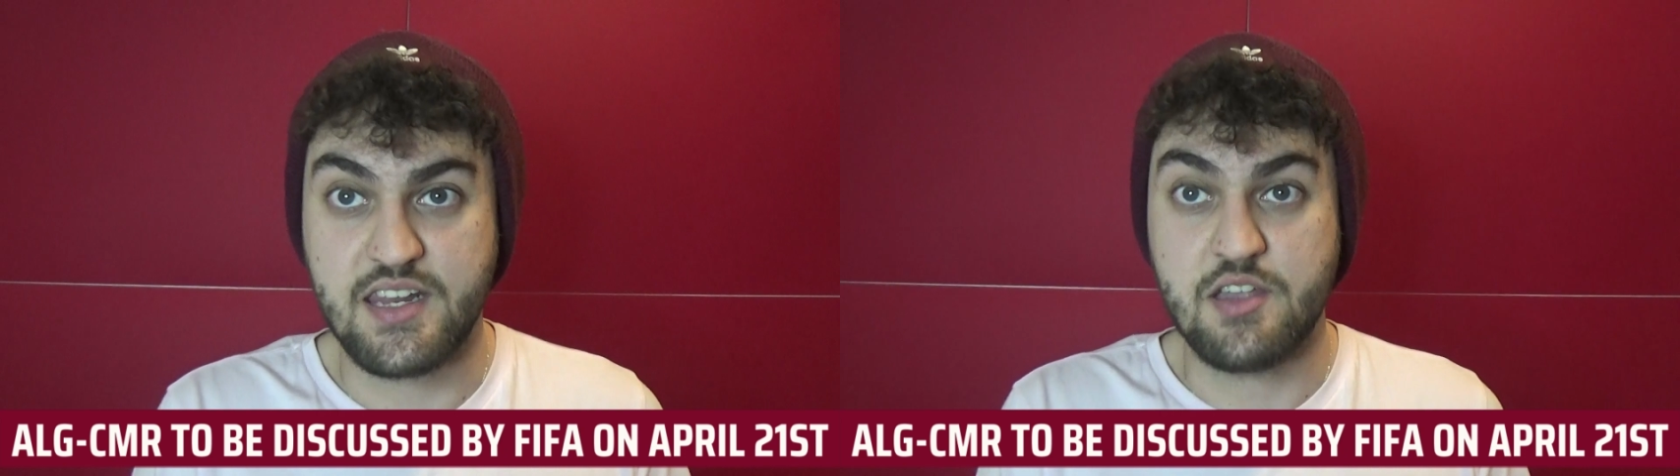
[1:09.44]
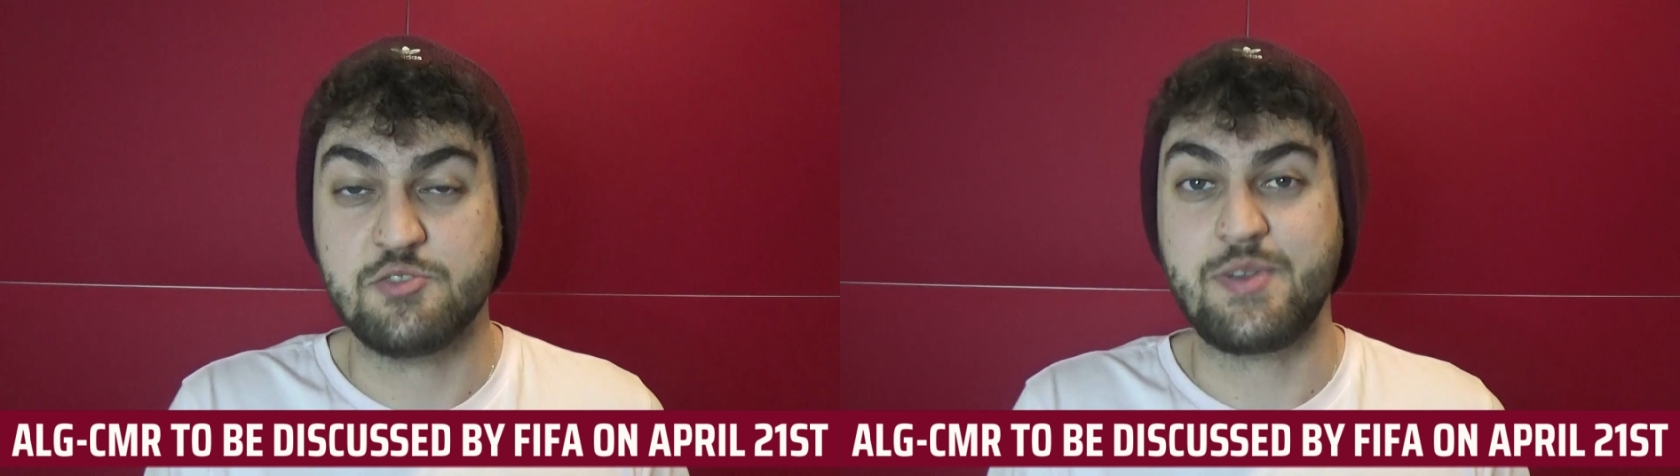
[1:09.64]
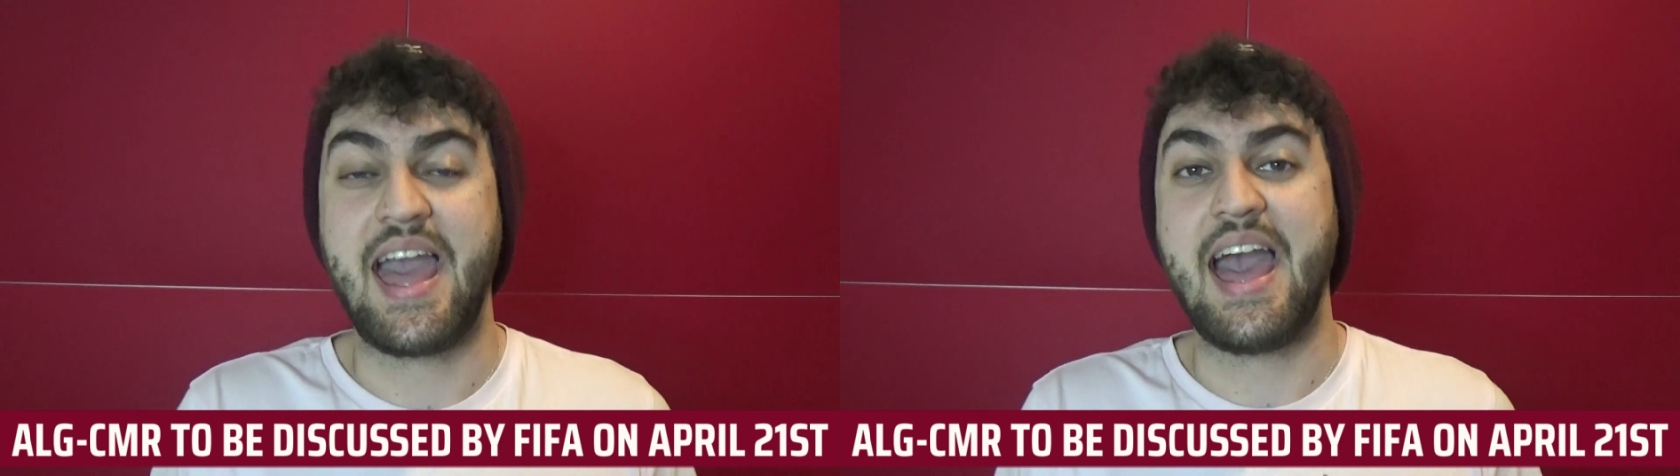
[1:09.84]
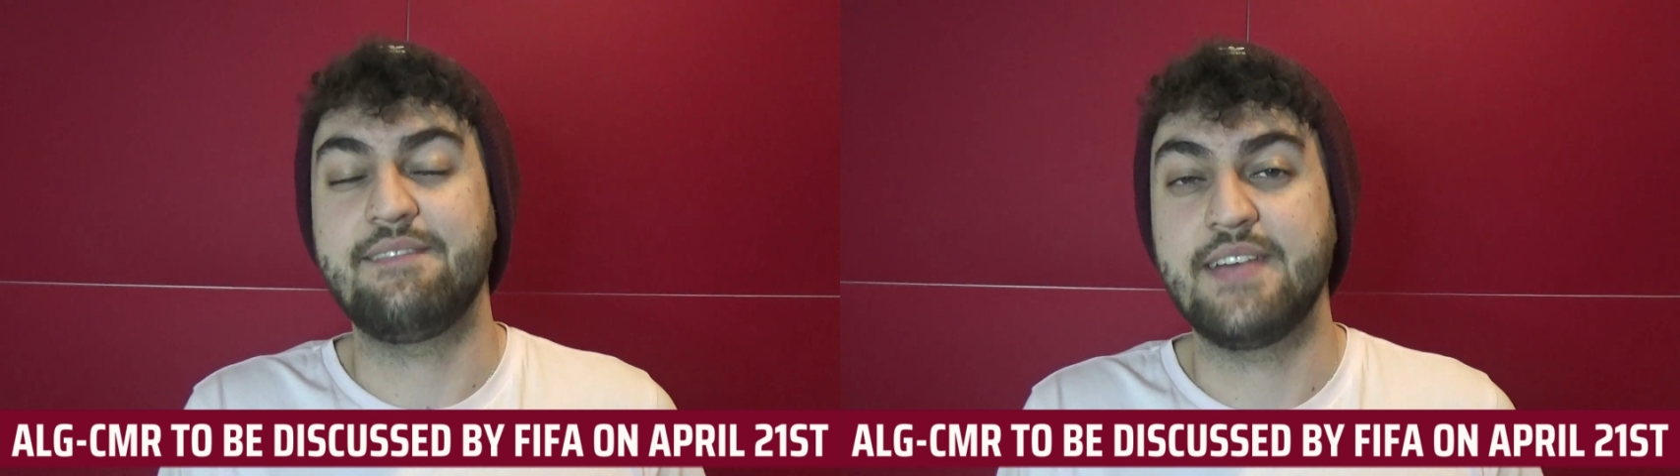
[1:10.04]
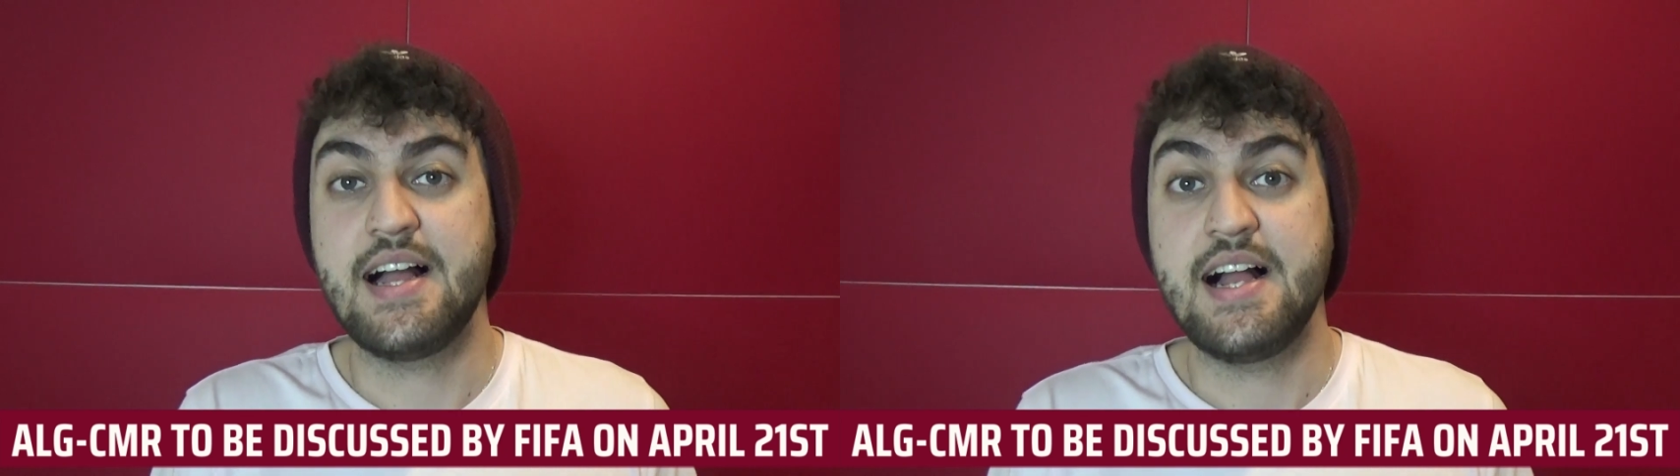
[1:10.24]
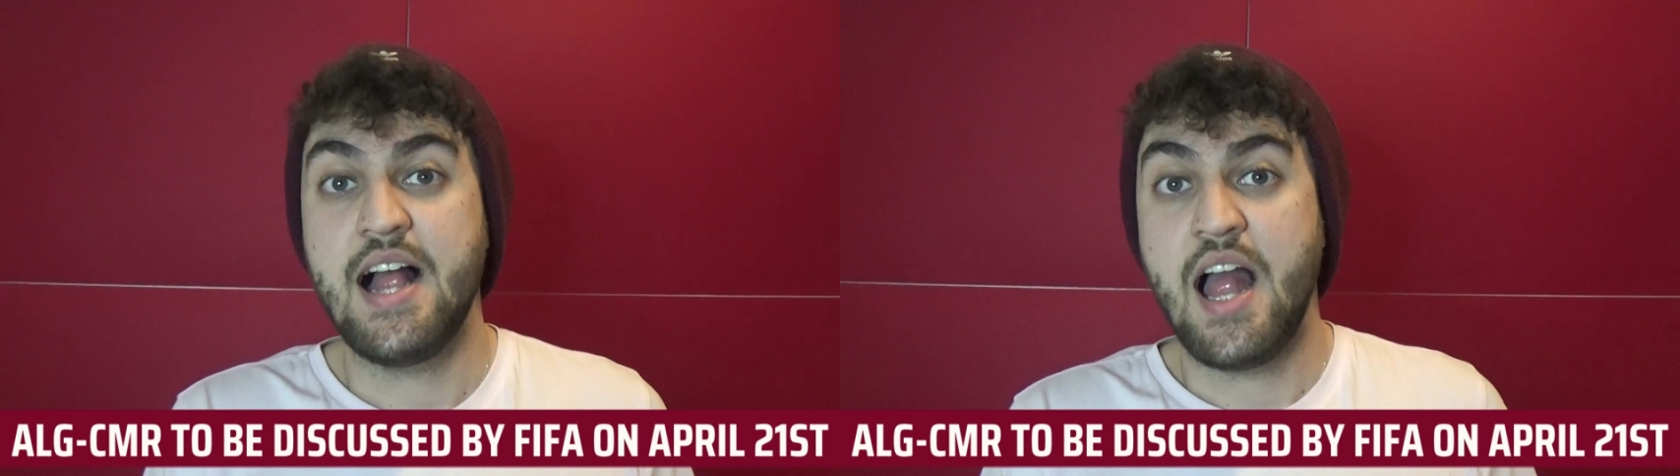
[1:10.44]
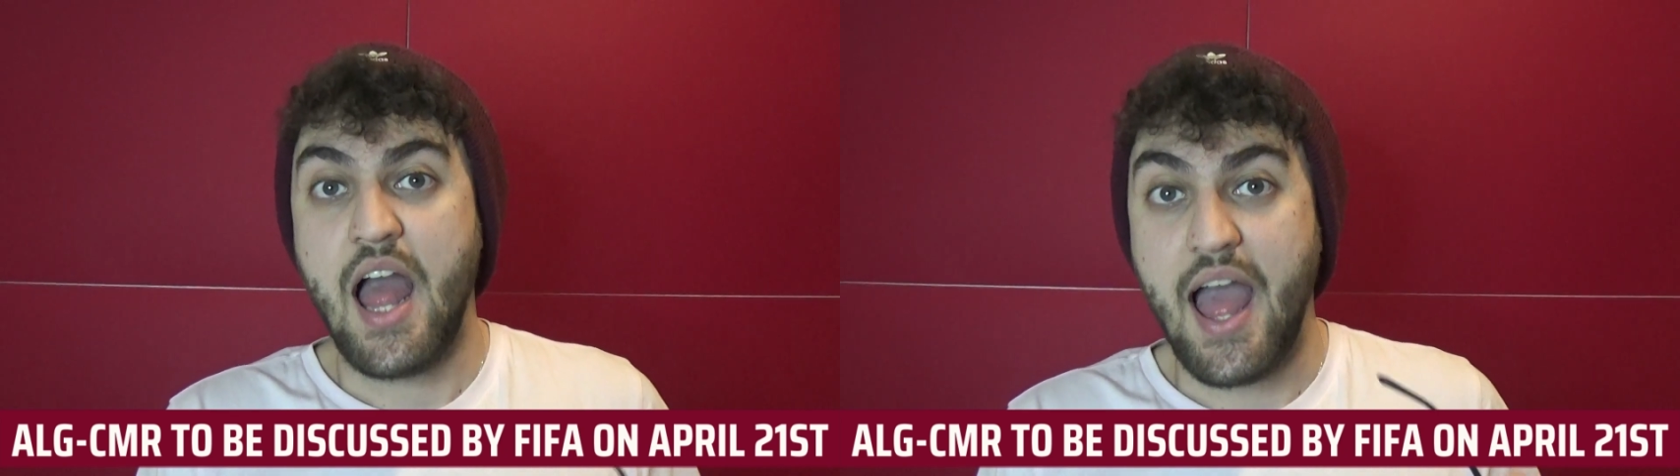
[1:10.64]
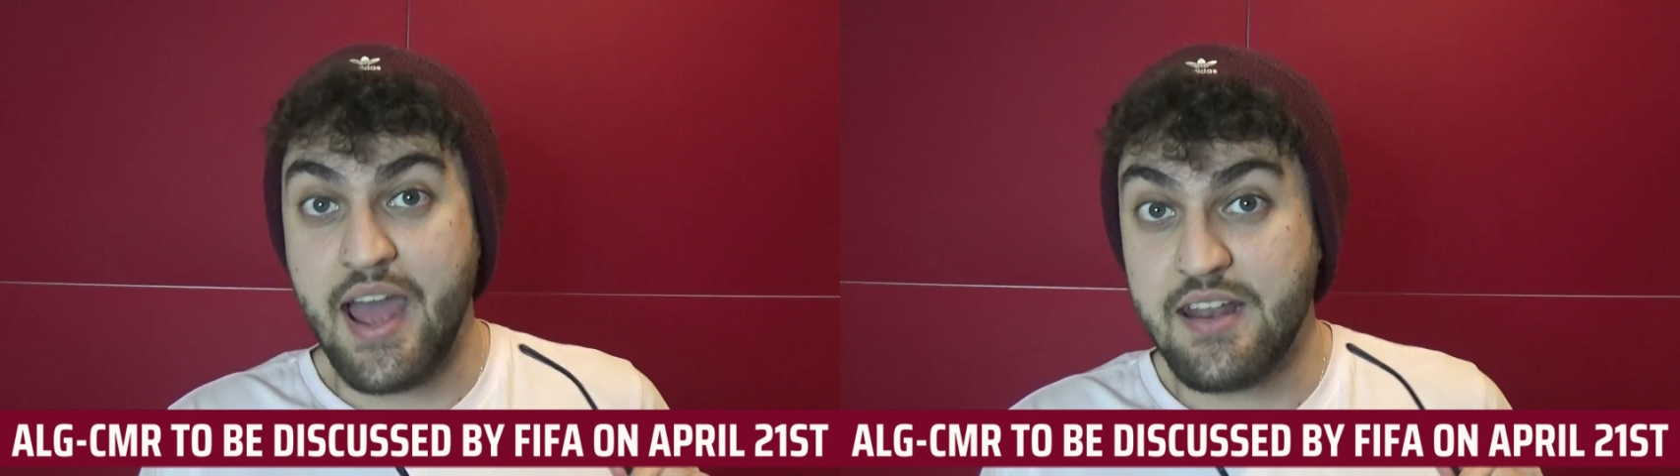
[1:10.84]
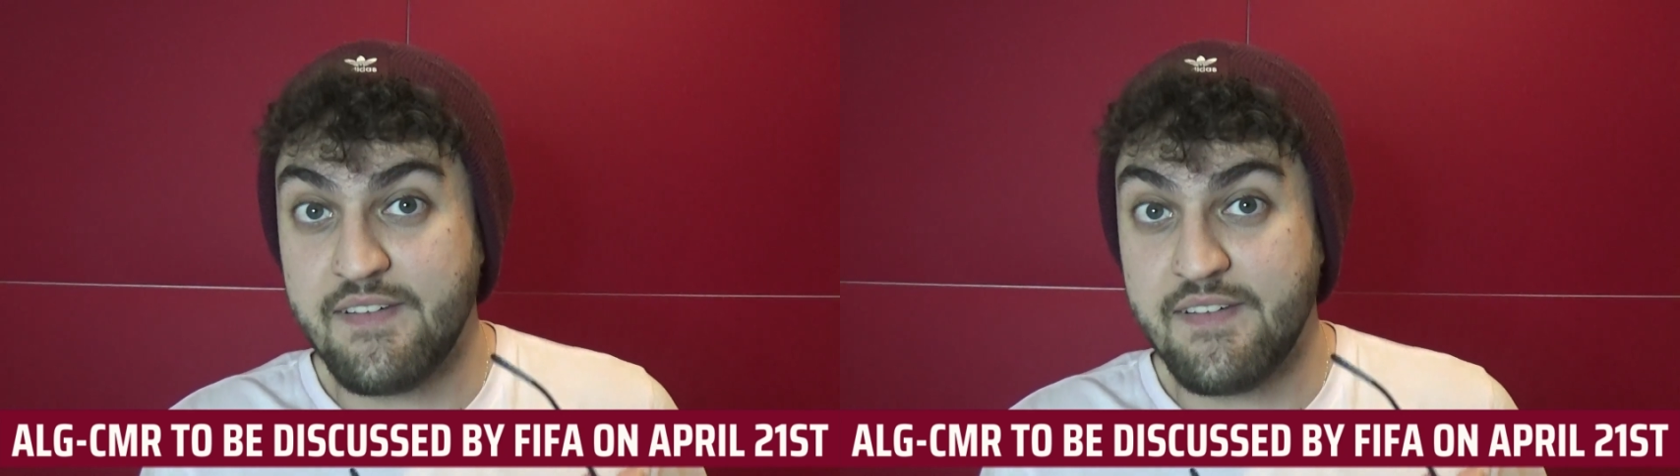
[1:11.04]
news, we have an